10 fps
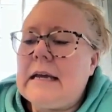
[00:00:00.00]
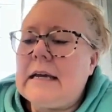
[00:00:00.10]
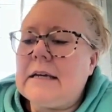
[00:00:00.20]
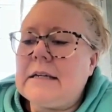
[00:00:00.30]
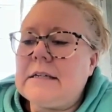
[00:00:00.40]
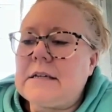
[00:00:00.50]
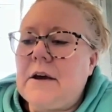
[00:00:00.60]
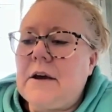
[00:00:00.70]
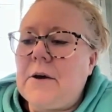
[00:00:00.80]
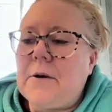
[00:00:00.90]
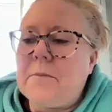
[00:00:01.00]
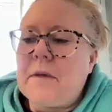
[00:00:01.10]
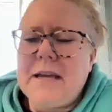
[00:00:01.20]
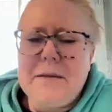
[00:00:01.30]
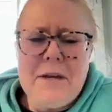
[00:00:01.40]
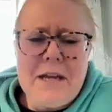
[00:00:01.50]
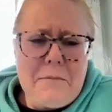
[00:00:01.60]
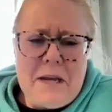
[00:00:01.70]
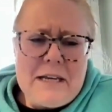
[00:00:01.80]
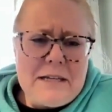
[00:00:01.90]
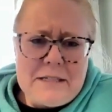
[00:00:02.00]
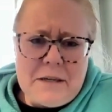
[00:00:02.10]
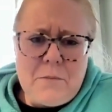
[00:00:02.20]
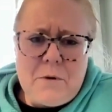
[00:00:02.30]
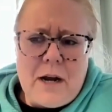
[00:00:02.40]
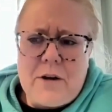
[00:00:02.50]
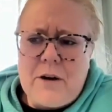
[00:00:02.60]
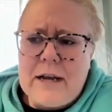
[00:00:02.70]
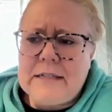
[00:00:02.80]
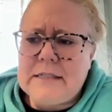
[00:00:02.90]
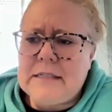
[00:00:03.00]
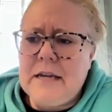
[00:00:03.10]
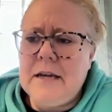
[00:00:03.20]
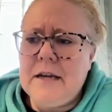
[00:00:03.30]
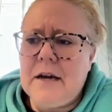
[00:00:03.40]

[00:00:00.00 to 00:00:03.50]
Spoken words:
And he began making some progress.